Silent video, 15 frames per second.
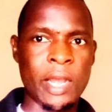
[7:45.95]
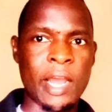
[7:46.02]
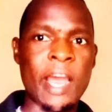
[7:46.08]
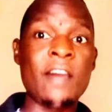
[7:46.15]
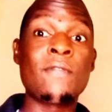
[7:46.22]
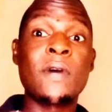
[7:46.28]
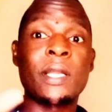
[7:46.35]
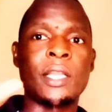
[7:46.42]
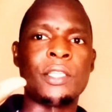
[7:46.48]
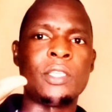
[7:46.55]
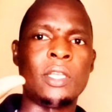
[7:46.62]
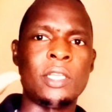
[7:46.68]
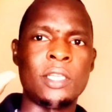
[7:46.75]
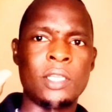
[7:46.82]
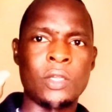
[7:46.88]

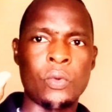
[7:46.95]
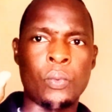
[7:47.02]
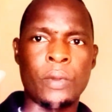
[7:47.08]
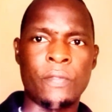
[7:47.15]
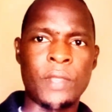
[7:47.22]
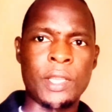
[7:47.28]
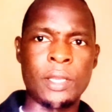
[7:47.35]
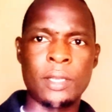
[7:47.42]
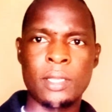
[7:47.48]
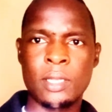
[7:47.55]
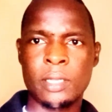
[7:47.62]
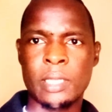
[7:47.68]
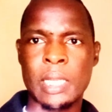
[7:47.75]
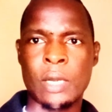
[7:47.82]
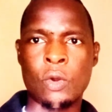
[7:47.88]
averagely
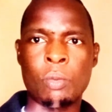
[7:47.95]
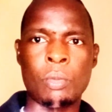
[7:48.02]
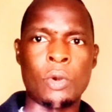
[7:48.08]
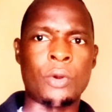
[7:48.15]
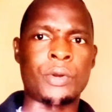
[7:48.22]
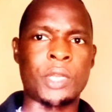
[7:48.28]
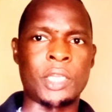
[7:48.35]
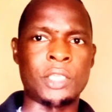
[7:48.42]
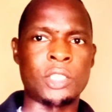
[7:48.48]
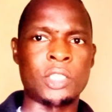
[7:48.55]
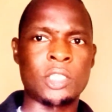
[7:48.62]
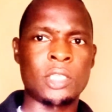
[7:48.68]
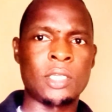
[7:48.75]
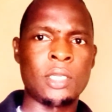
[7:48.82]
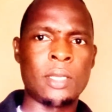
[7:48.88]
within the normal
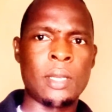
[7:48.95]
range,